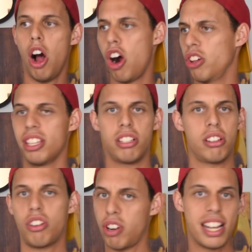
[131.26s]
all this
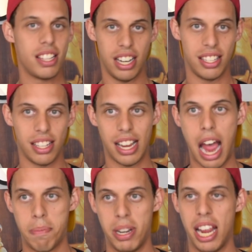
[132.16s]
craziness that's
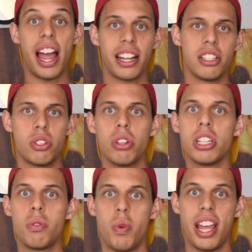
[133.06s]
happening. I
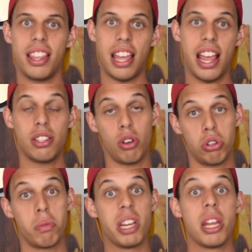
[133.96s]
consulted with a
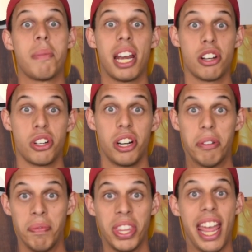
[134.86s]
social media
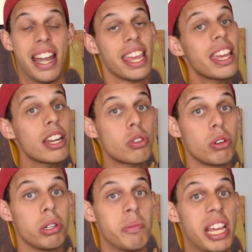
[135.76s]
manager, and he
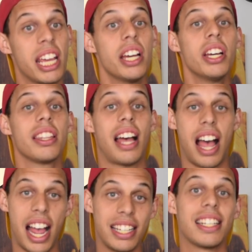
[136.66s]
told me that
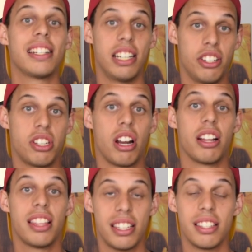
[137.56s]
I did need to
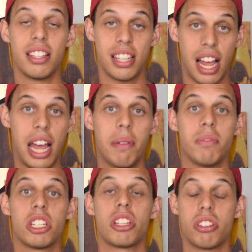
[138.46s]
start. This is the time
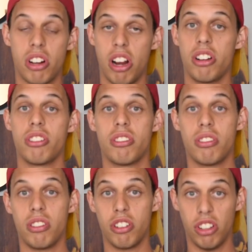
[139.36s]
to start
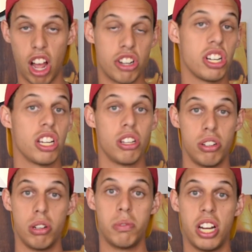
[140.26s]
launching a
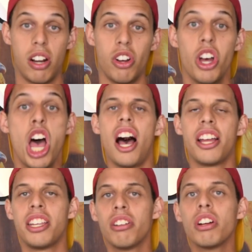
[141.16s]
YouTube channel.
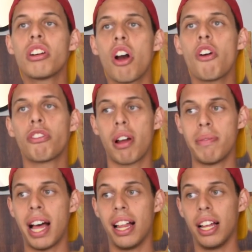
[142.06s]
A year ago
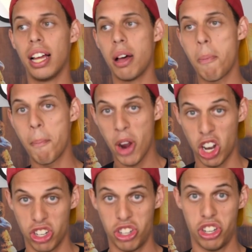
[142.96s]
from
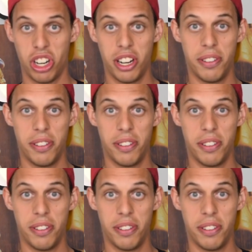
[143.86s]
March,